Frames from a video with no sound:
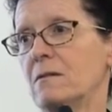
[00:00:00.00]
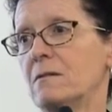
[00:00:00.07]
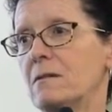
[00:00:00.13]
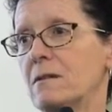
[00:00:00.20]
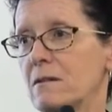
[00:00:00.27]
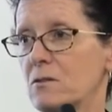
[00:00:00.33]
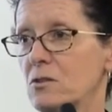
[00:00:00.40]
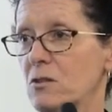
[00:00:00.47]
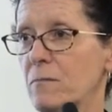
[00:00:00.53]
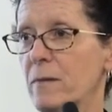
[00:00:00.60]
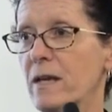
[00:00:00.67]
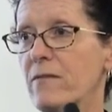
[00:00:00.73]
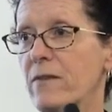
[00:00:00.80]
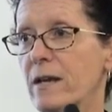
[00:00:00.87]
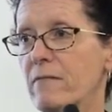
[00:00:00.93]
Because you
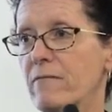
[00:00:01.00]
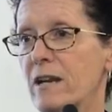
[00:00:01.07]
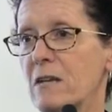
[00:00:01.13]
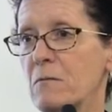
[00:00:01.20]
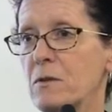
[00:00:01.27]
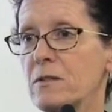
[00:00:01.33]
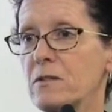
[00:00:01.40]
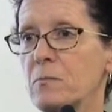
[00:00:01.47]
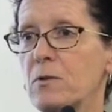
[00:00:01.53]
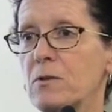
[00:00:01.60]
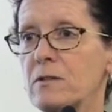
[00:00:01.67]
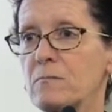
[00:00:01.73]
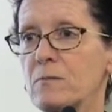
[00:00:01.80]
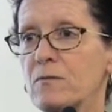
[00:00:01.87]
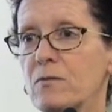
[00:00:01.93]
may have had a run-in with this
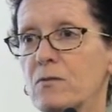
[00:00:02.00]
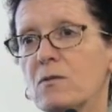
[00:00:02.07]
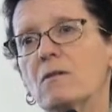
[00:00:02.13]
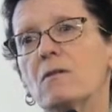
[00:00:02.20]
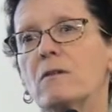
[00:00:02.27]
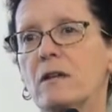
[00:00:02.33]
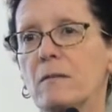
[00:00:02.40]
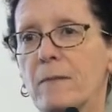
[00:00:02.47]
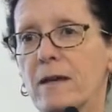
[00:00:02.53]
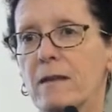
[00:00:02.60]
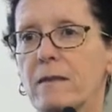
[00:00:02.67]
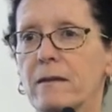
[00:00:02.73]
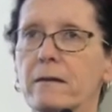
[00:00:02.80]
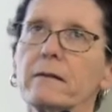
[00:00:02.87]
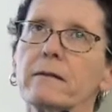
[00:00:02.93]
person before, or you may
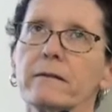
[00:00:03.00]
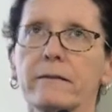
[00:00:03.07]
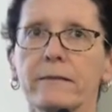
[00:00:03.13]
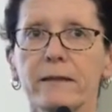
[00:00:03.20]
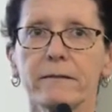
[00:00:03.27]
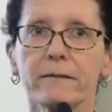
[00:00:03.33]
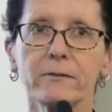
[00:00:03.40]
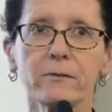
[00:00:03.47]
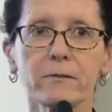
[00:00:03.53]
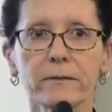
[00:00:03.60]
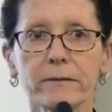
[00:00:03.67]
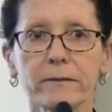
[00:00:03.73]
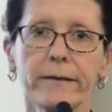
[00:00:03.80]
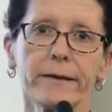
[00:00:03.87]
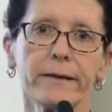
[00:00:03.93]
think, oh, they're a
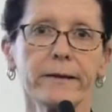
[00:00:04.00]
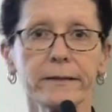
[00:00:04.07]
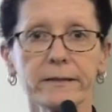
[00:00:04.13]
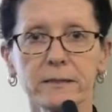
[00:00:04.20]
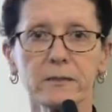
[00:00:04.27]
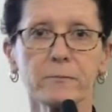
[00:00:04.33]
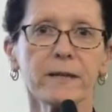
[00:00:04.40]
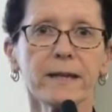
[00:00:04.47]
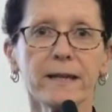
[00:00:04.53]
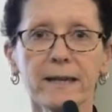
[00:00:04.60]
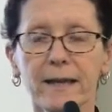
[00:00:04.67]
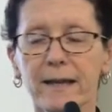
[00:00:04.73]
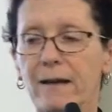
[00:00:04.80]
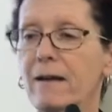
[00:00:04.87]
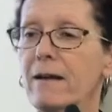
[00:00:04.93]
doctor, they're not going to listen to me
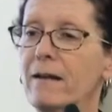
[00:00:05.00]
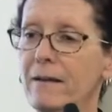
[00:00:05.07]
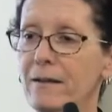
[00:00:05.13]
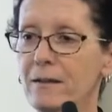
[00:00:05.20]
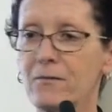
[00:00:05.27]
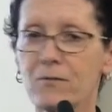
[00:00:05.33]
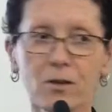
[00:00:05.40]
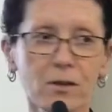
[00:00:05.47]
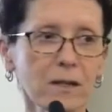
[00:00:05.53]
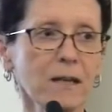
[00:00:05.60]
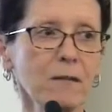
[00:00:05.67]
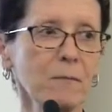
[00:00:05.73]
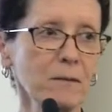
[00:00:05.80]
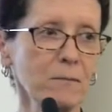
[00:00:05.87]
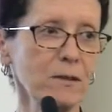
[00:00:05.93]
anyhow. You've got to
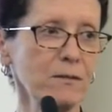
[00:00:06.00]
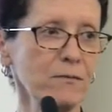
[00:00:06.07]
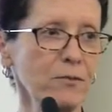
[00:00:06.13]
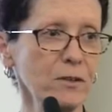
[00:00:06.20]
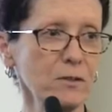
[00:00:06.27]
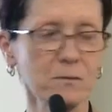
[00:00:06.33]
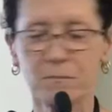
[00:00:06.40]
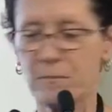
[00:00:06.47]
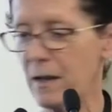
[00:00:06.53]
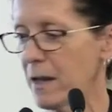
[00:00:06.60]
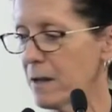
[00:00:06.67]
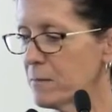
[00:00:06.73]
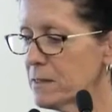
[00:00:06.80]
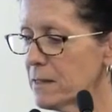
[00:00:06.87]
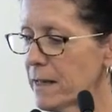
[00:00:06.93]
come in with a fresh
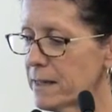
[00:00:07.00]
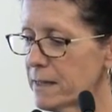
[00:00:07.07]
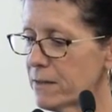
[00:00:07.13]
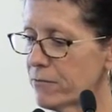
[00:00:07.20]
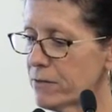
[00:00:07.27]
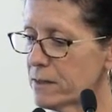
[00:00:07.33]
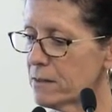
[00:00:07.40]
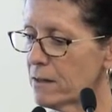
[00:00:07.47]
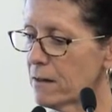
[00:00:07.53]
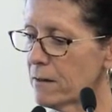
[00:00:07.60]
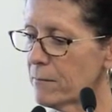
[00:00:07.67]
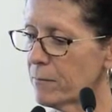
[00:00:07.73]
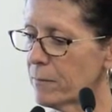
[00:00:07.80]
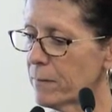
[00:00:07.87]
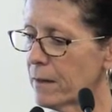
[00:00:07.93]
slate every
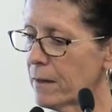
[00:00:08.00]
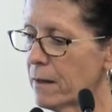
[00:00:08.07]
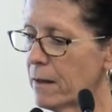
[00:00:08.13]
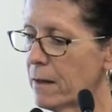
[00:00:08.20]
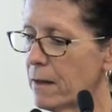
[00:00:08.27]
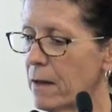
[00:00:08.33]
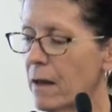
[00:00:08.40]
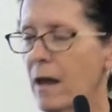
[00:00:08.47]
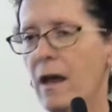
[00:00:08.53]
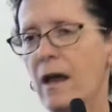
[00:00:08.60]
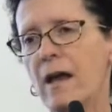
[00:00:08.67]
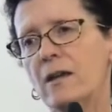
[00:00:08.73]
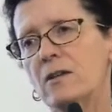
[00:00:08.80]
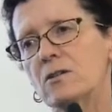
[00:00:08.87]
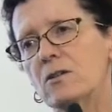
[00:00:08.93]
time.
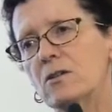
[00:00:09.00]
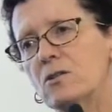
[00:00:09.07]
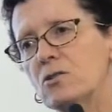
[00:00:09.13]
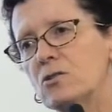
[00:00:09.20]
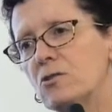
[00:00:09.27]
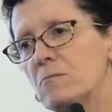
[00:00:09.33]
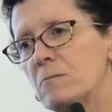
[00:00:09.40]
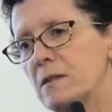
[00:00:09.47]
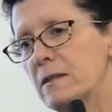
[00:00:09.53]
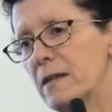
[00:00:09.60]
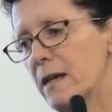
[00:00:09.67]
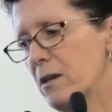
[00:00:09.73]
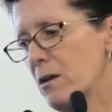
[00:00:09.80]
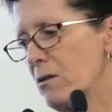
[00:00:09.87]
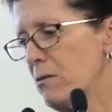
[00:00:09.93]
Don't assume that
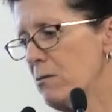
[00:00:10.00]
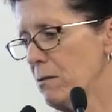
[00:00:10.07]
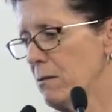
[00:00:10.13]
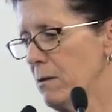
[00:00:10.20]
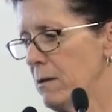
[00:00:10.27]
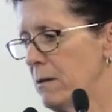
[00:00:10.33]
they know.